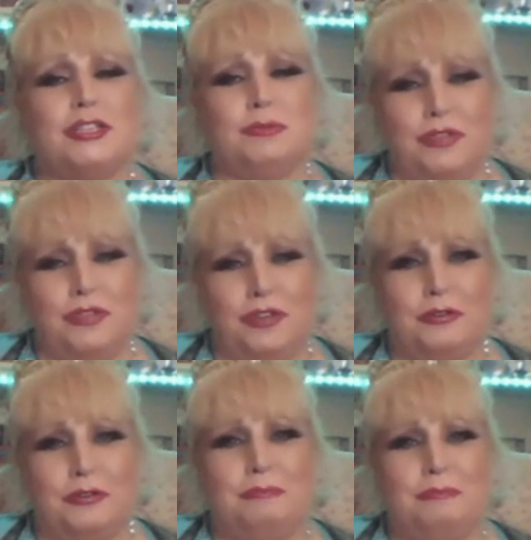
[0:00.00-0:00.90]
with
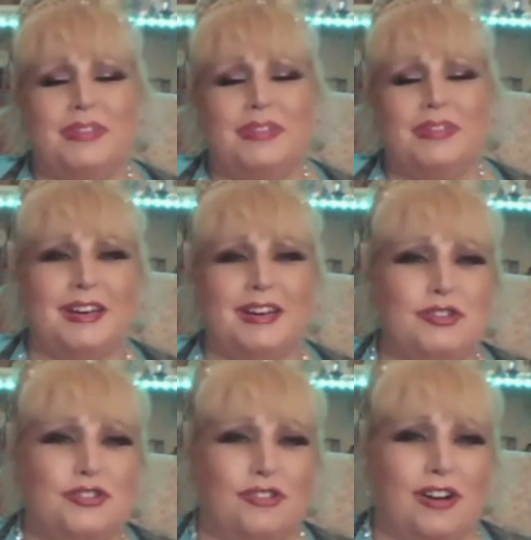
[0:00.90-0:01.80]
you
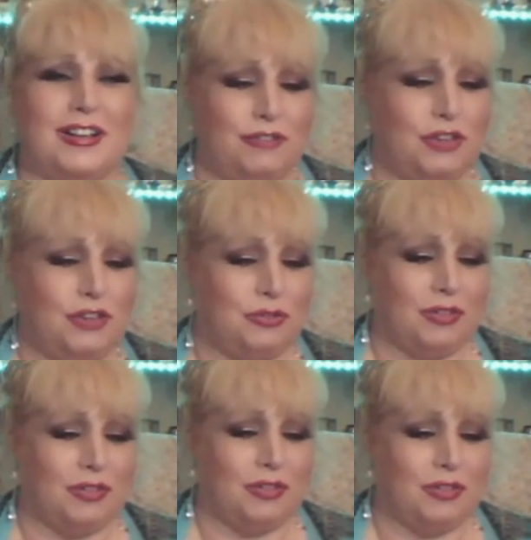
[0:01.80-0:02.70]
to try and save
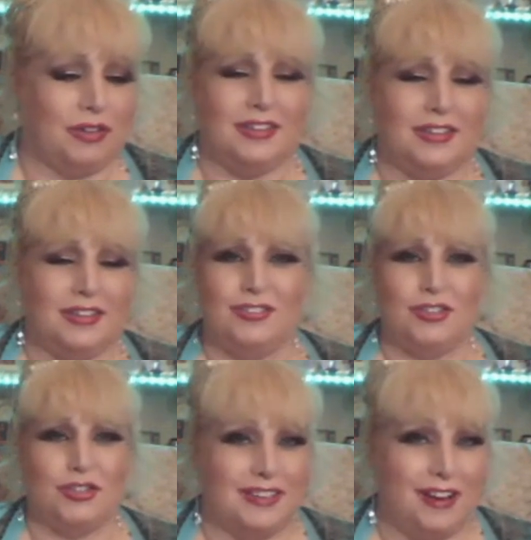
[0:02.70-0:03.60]
you
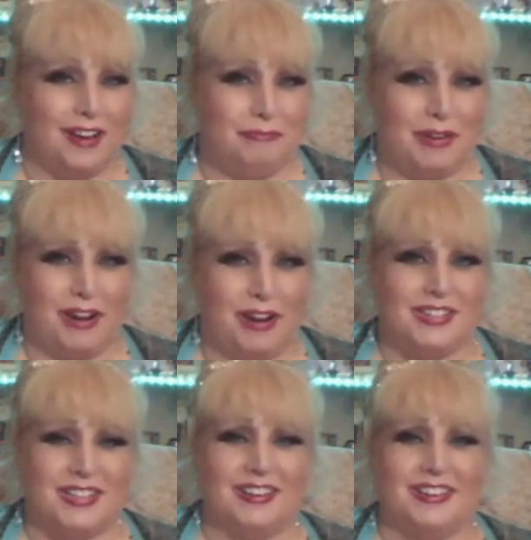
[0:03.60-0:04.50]
the stress that
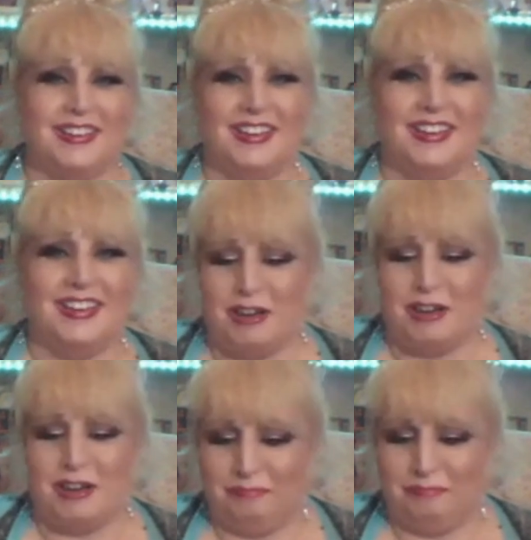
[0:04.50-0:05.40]
I've been under
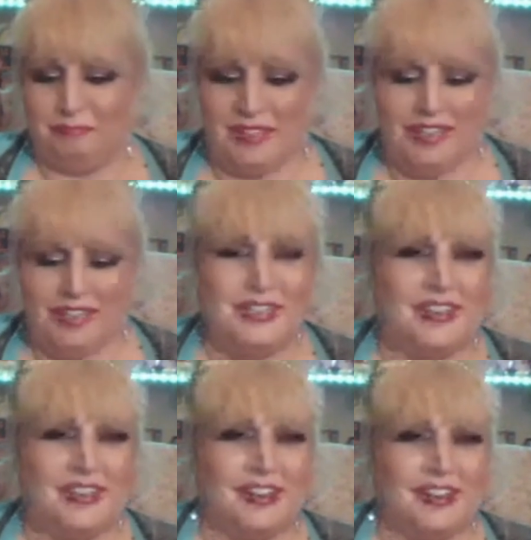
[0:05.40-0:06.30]

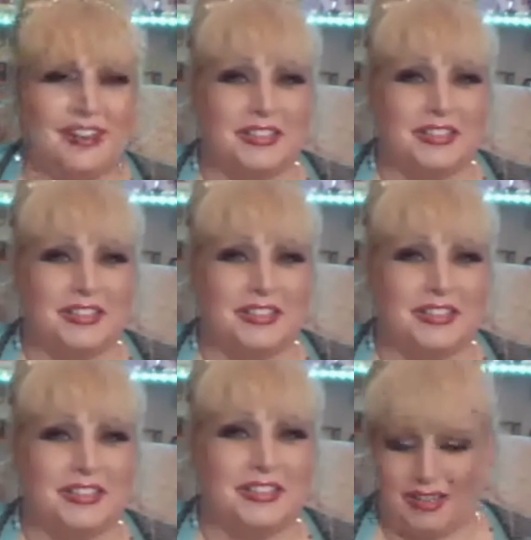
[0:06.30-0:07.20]
this
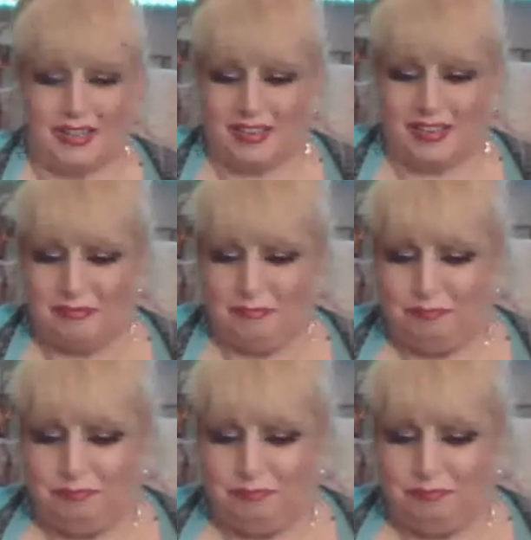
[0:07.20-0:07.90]
last week.